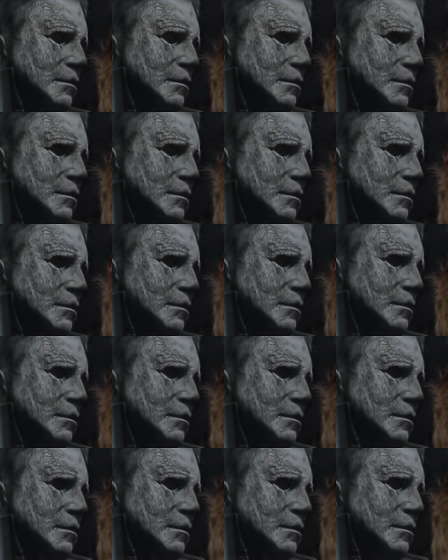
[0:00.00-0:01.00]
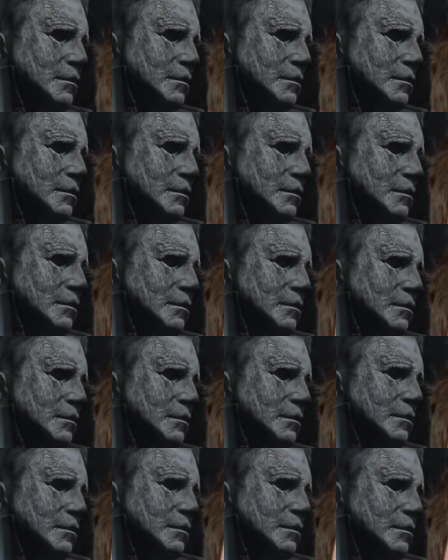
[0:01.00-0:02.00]

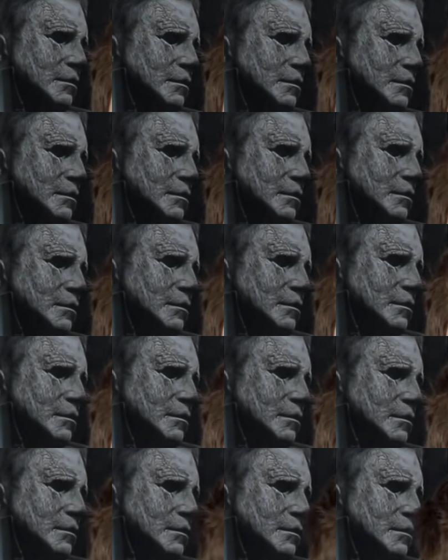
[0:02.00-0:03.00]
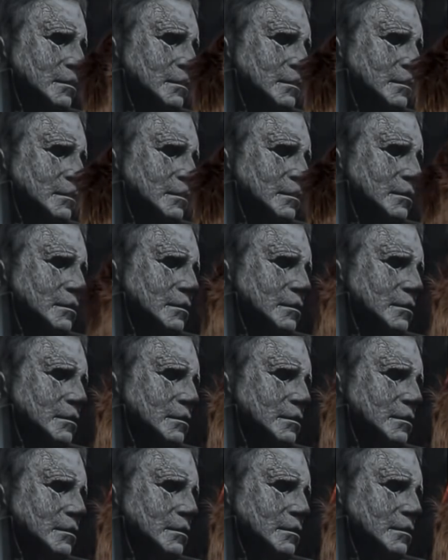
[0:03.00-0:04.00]

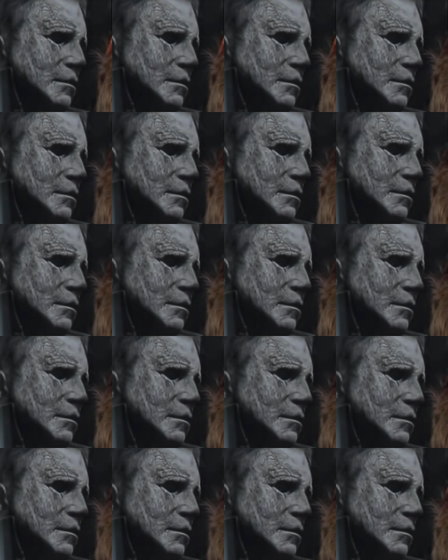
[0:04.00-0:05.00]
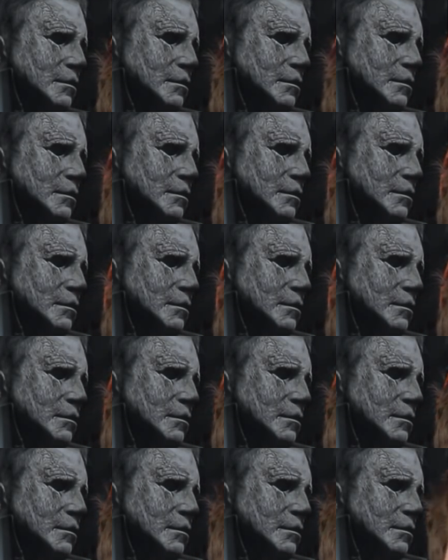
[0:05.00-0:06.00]

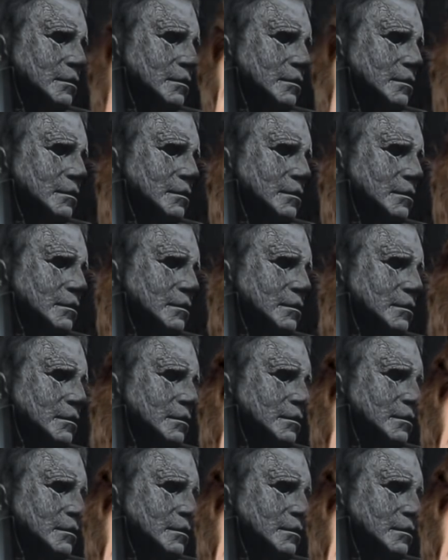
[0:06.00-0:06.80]
[no speech]